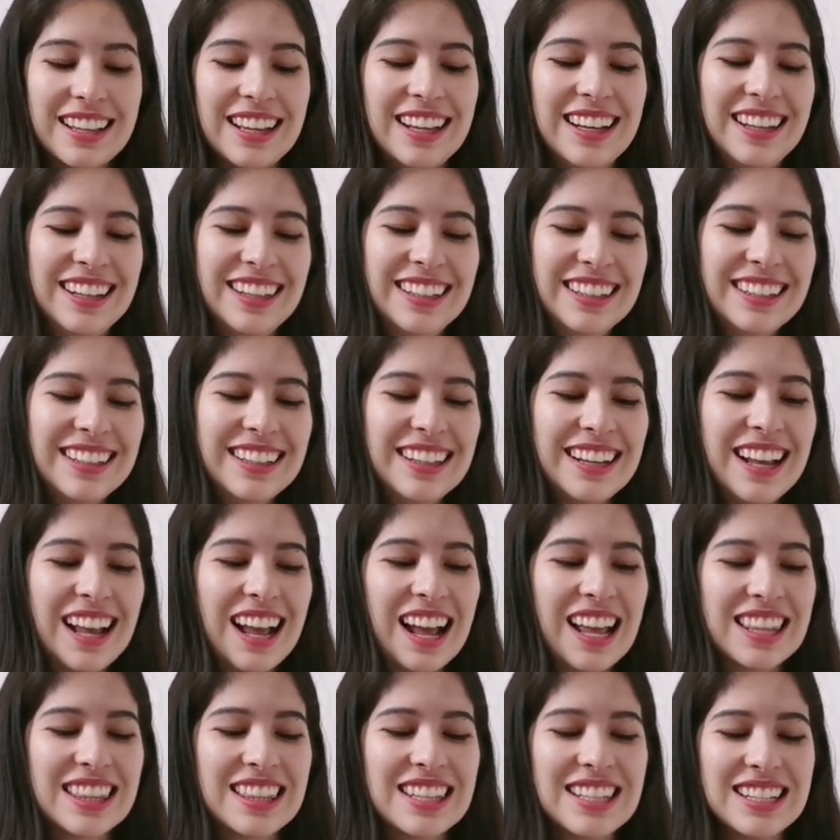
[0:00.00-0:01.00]

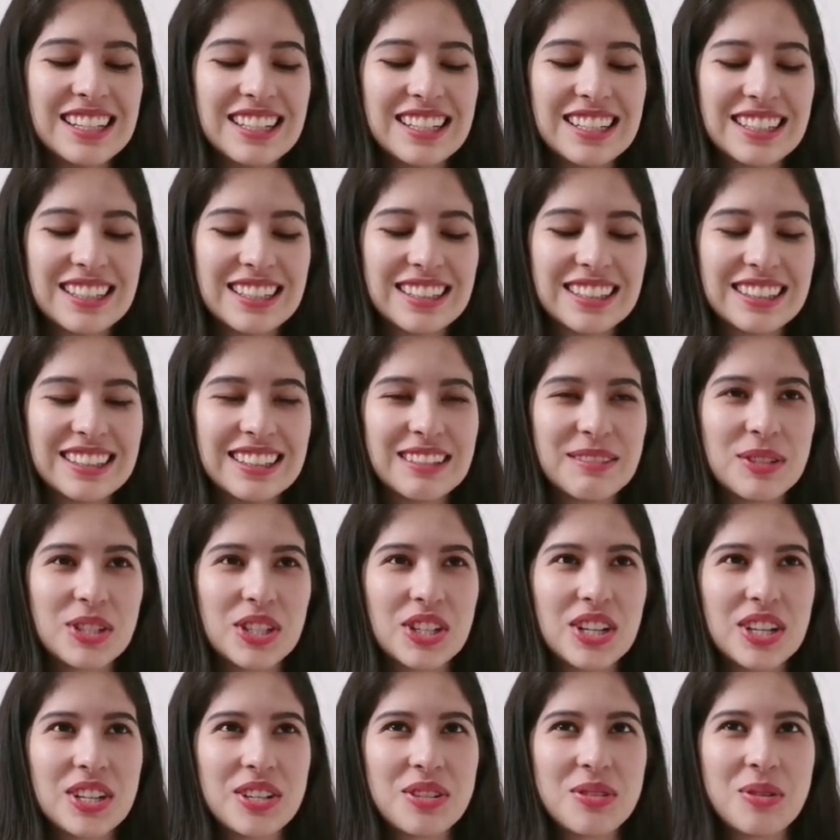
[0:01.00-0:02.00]
I think I'm
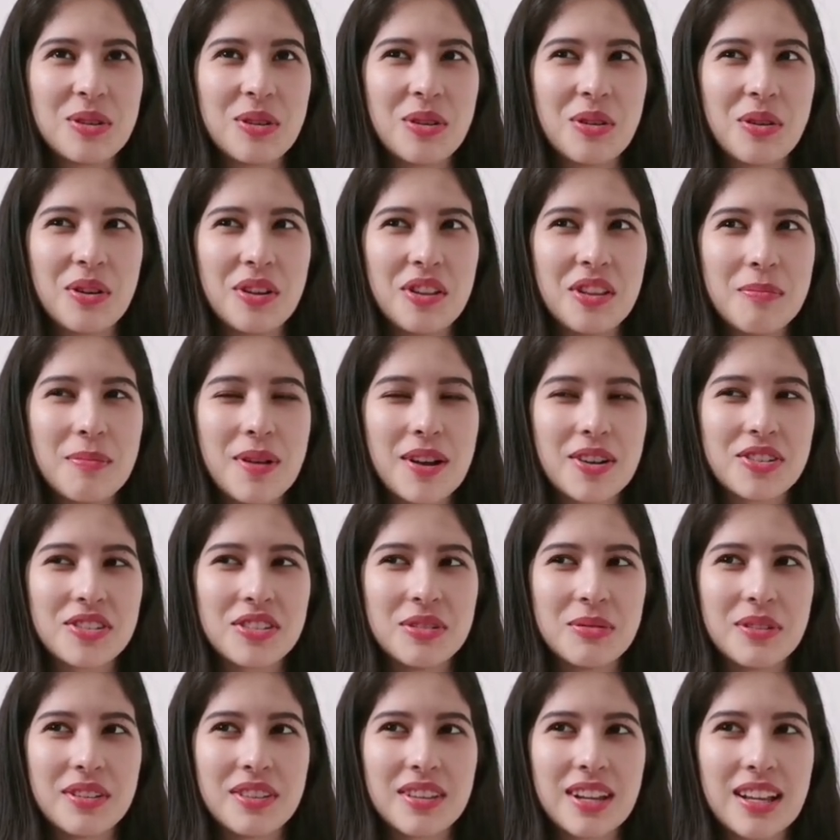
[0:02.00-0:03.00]
starting to annoy them
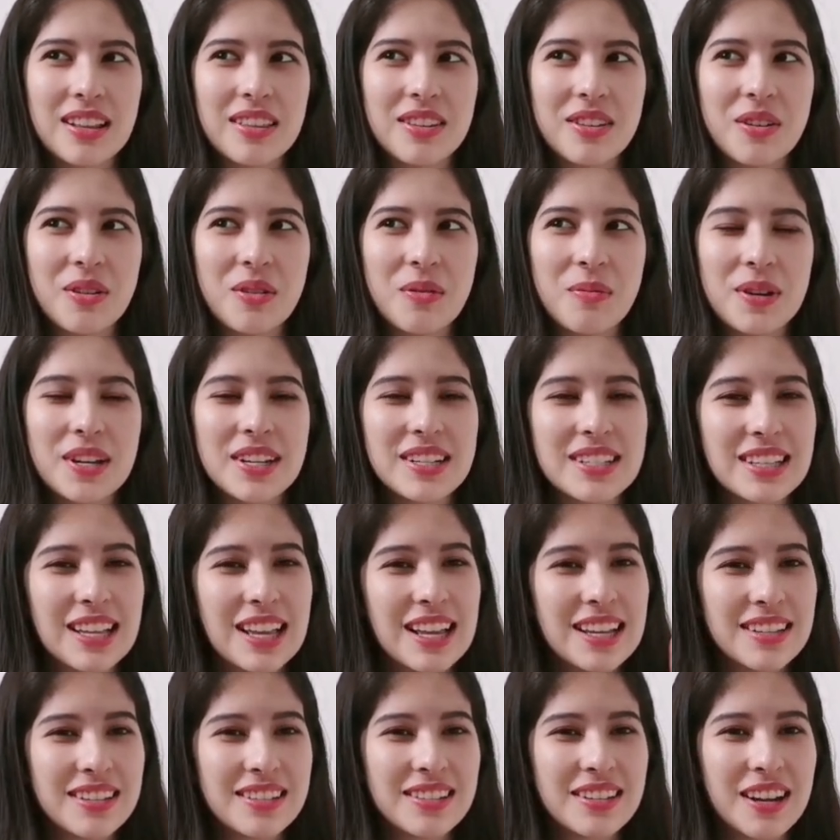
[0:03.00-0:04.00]
actually with that though, because
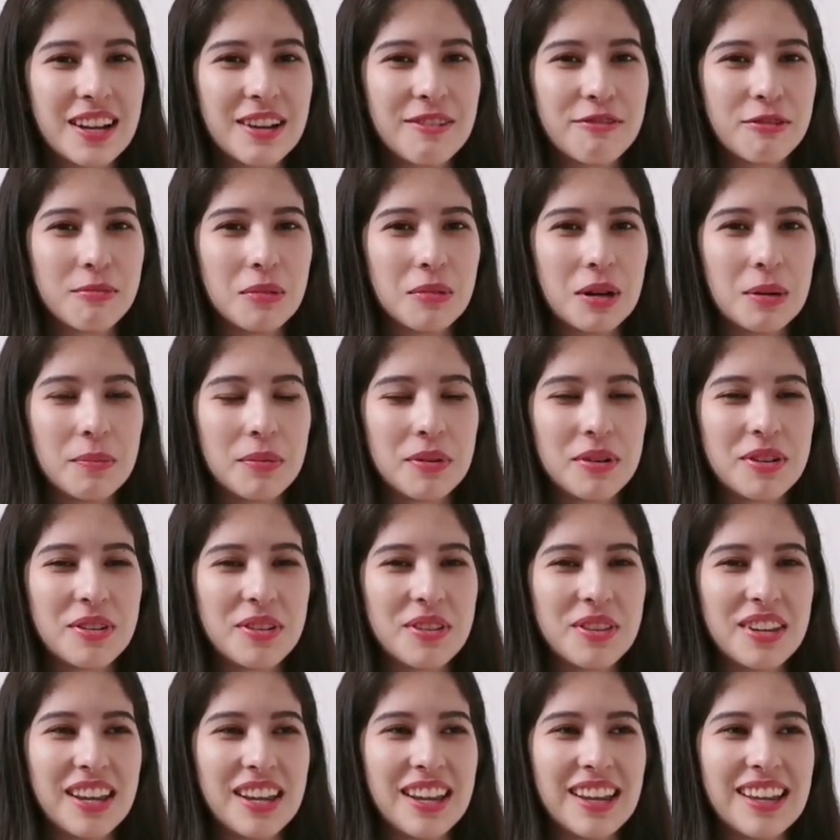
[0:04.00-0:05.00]
last time for my
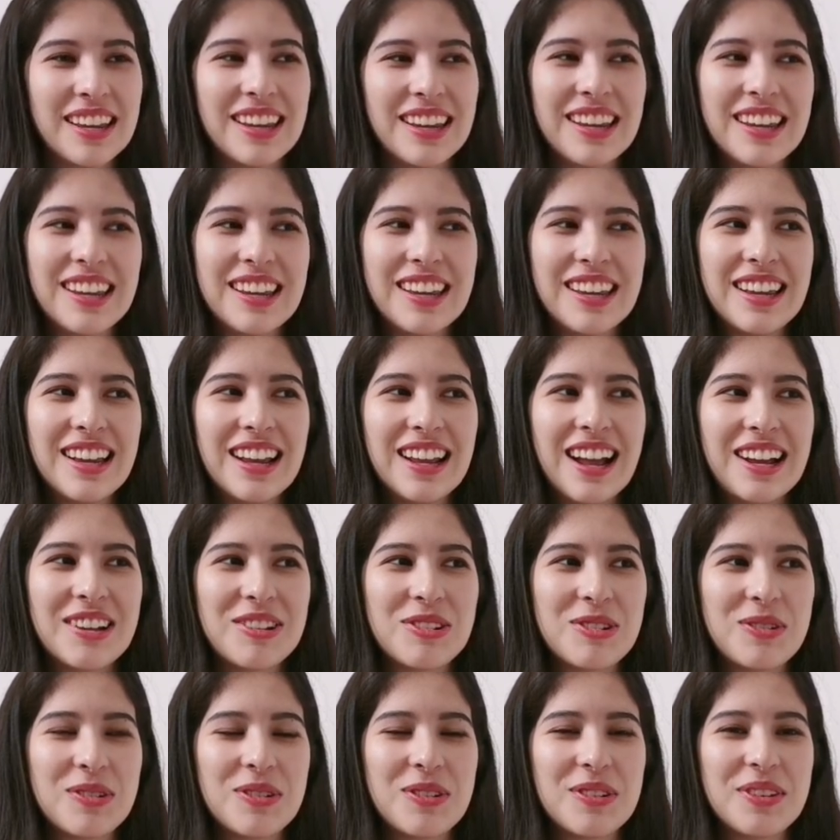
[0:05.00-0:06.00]
birthday I
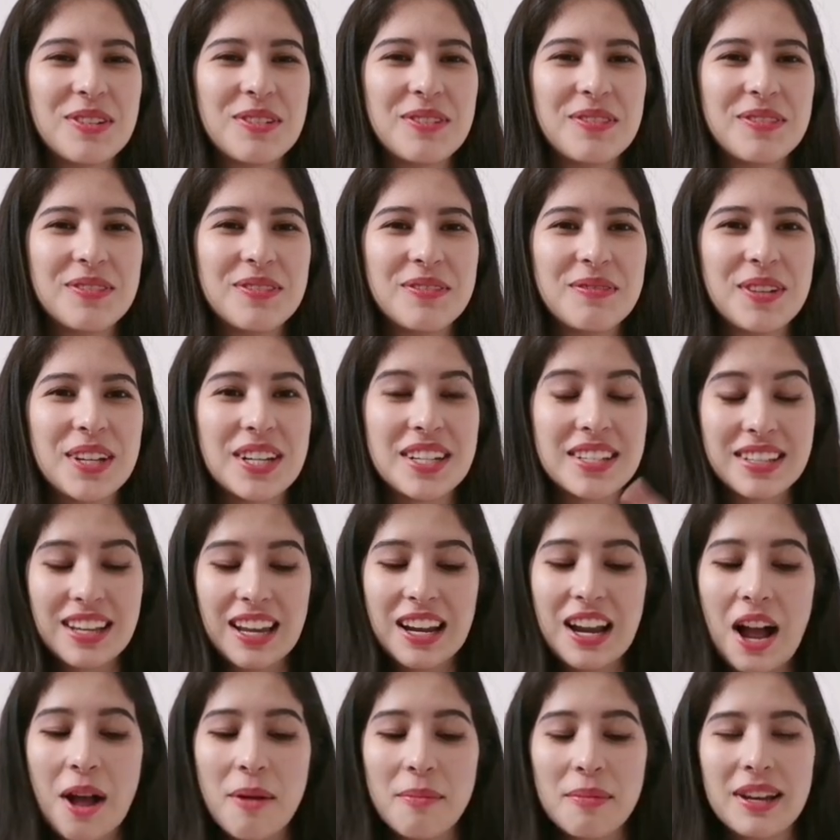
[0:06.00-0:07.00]
told them, because
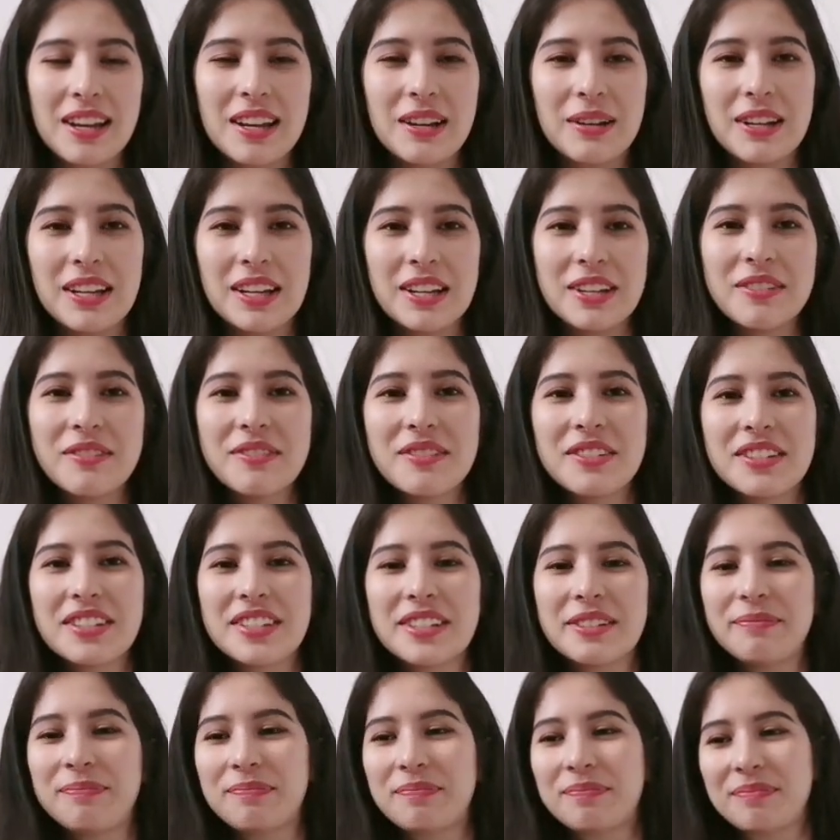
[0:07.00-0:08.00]
they got me
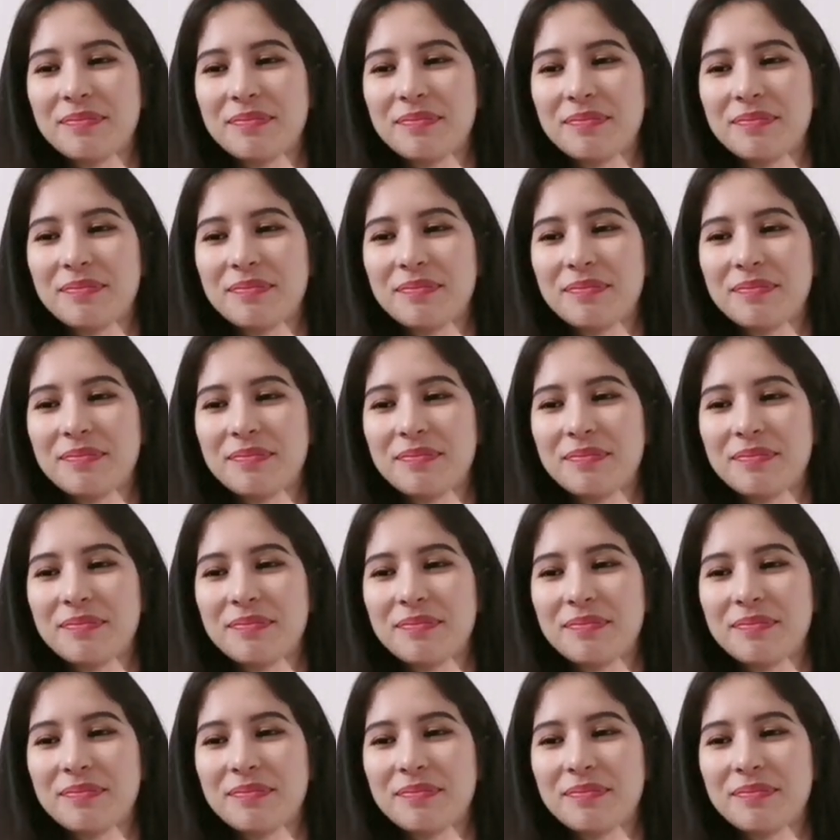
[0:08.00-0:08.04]
gifts